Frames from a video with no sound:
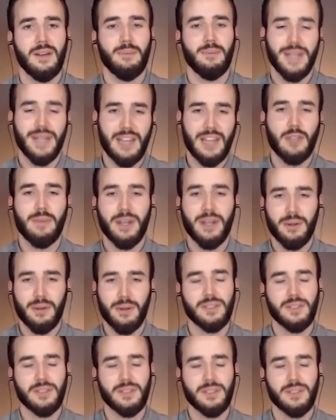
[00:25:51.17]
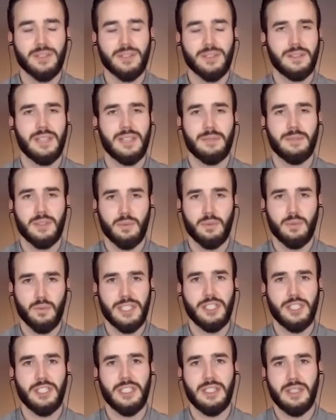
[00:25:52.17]
But again, the big ones are cordyceps,
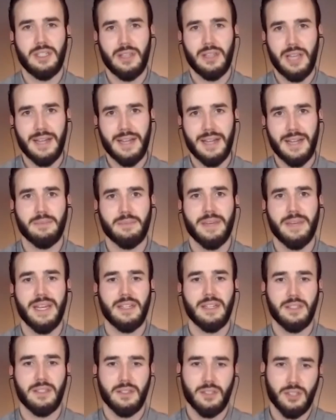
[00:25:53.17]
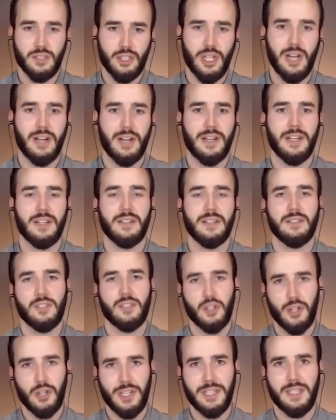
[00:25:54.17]
reishi, lion's mane, chaga,
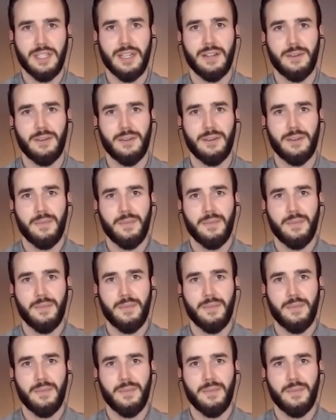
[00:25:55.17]
turkey tail.